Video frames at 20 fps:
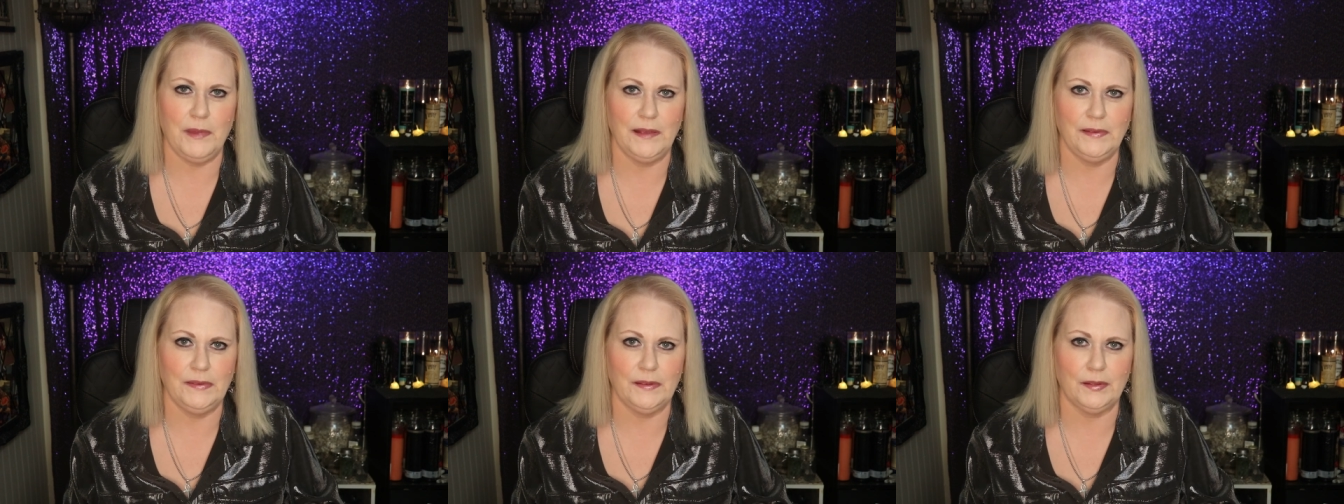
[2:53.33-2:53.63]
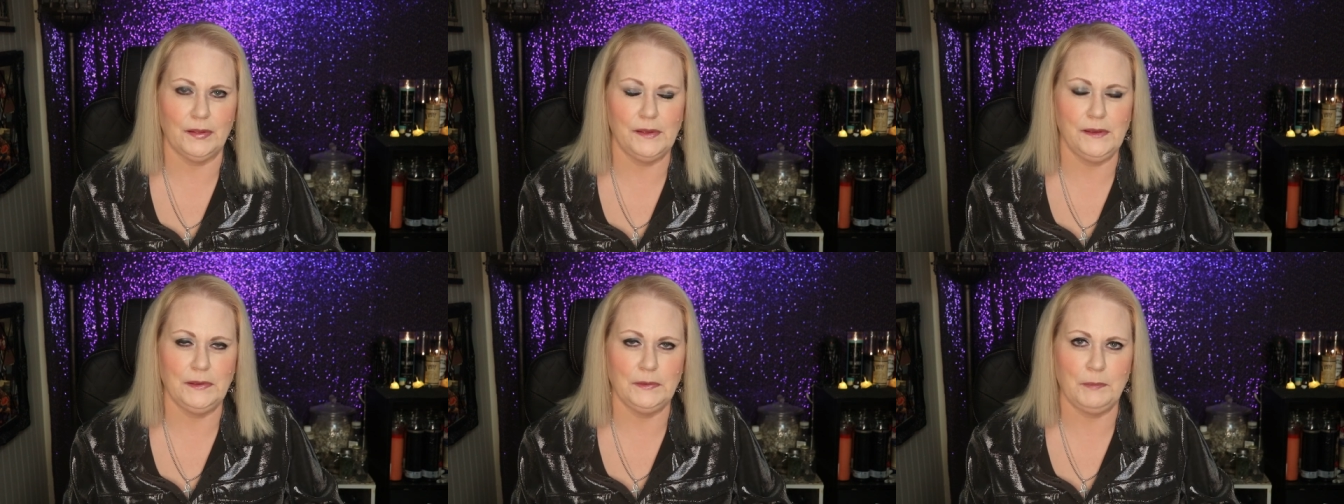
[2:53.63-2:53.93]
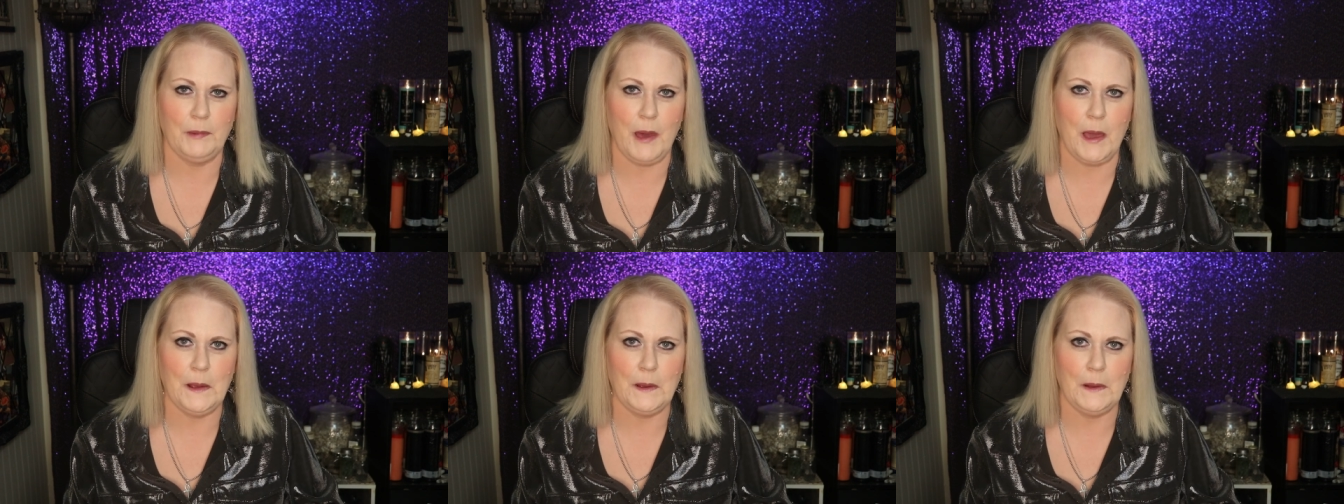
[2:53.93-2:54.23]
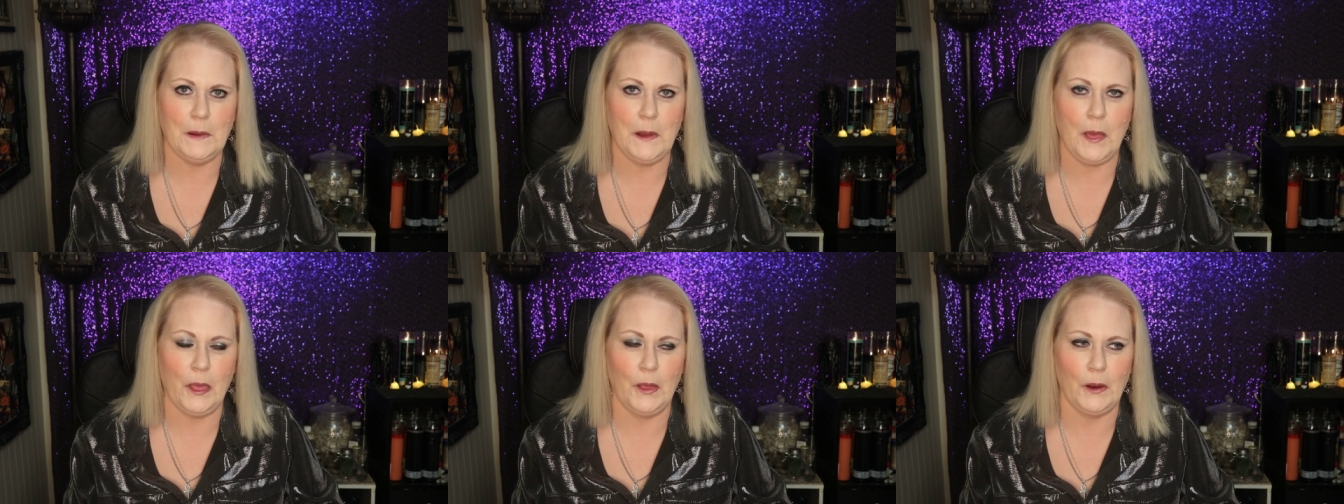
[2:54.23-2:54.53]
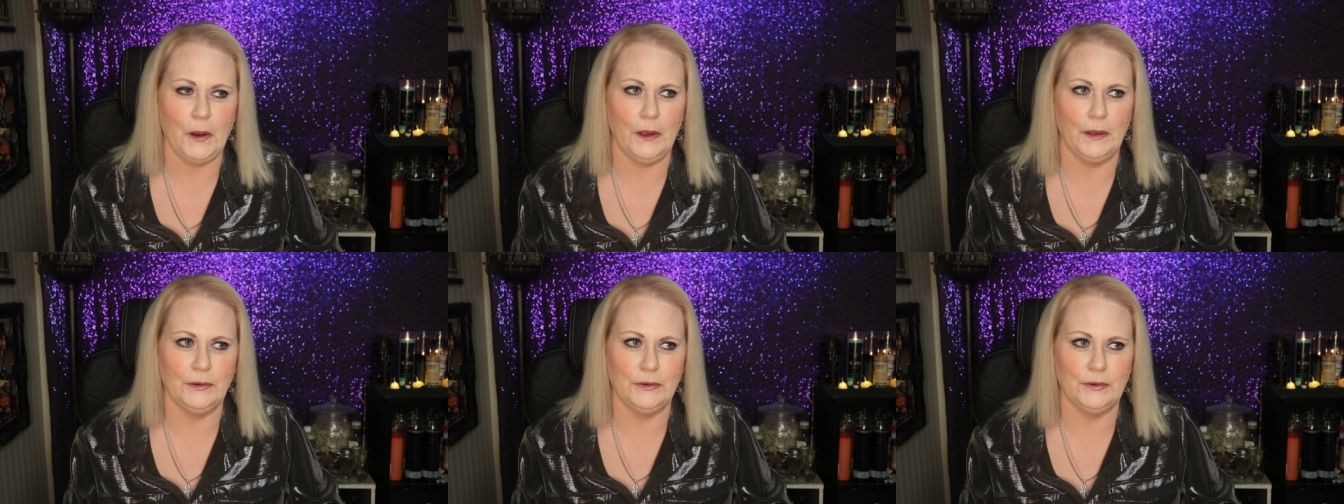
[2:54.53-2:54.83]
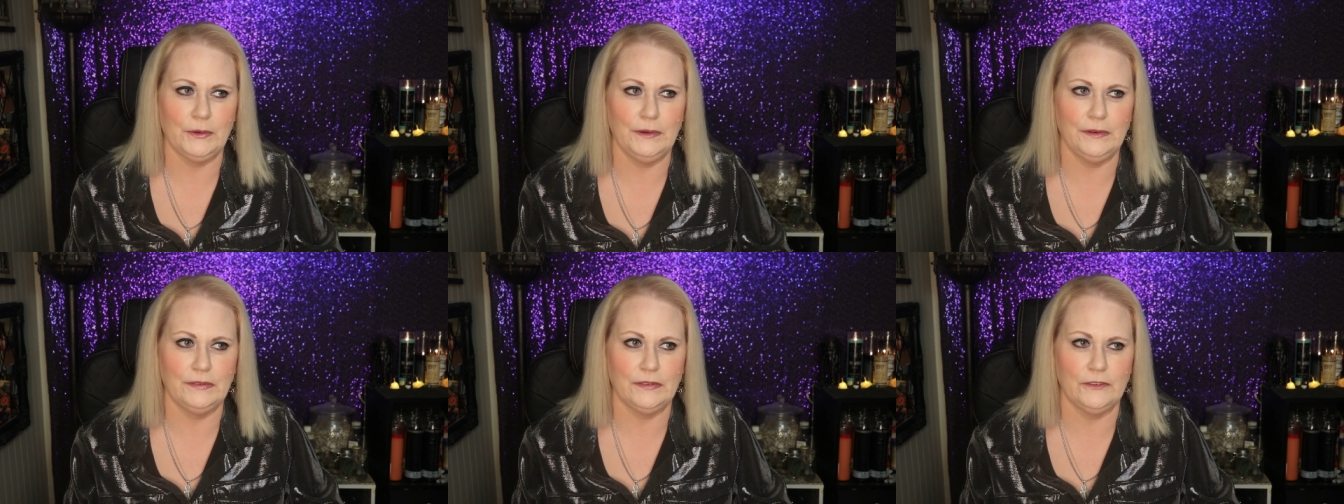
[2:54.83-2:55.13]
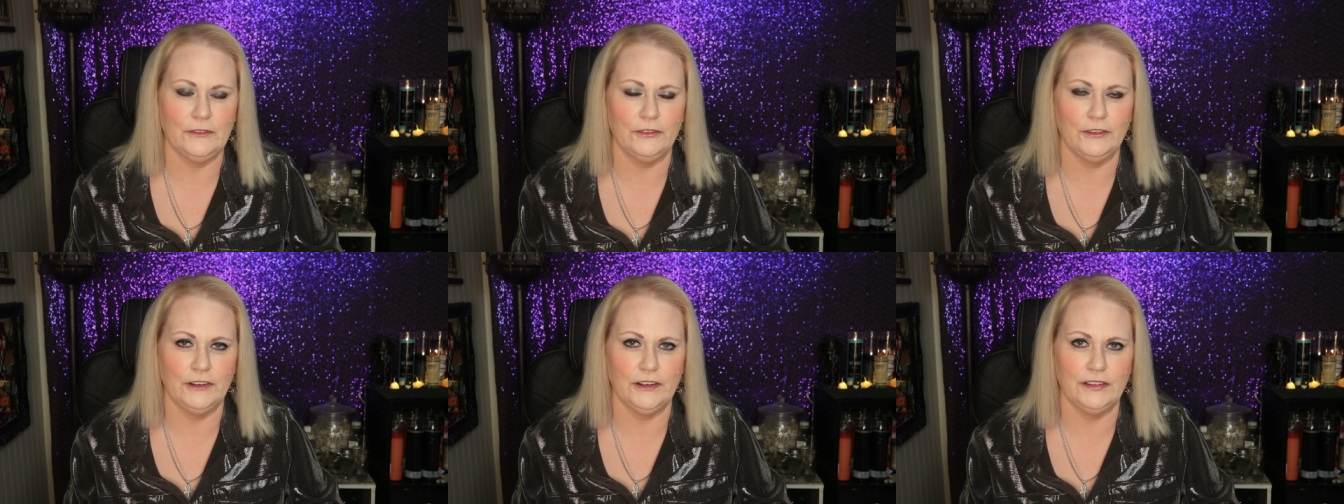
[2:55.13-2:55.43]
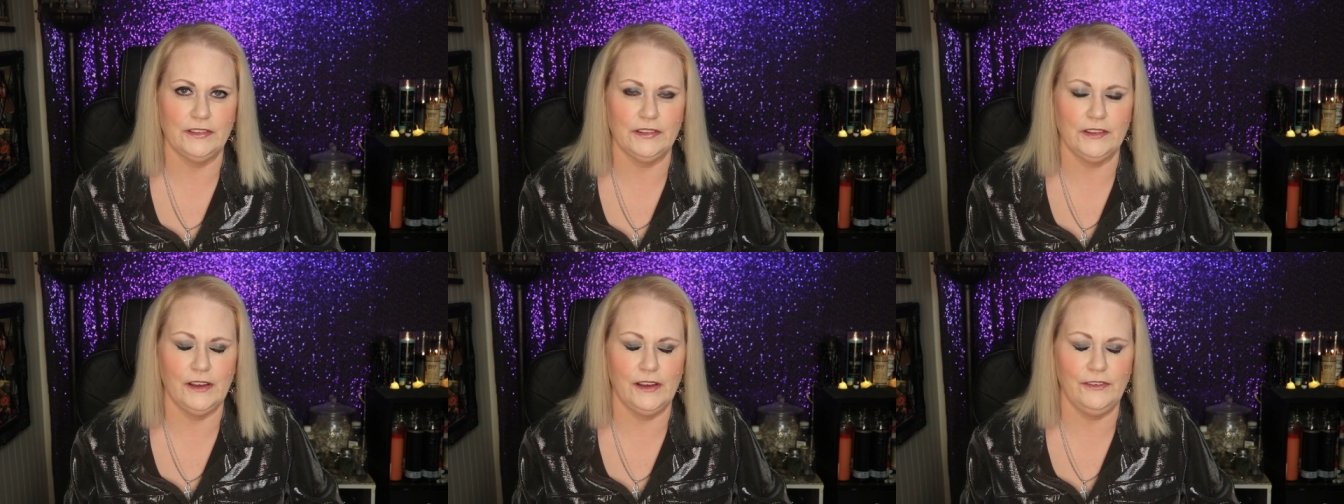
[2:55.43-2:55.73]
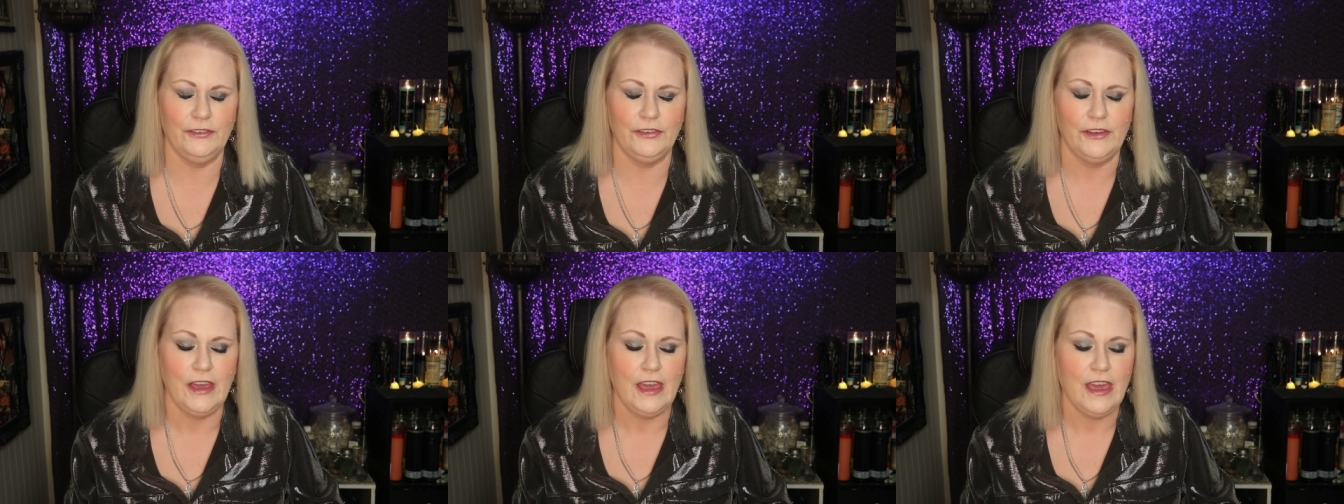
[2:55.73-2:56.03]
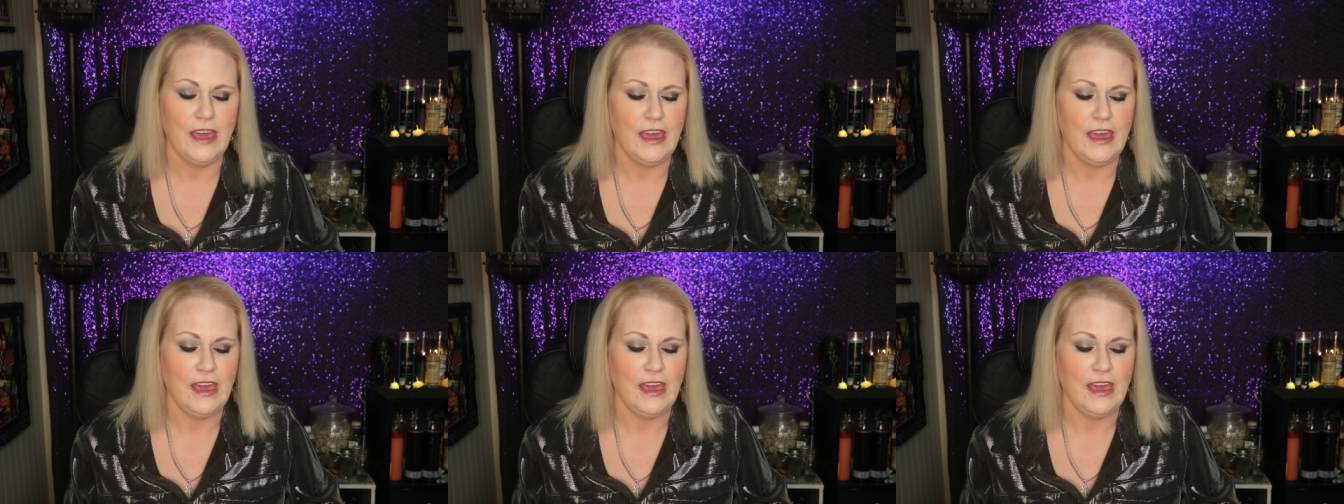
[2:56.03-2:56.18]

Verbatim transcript: basically spying on other countries and fun stuff.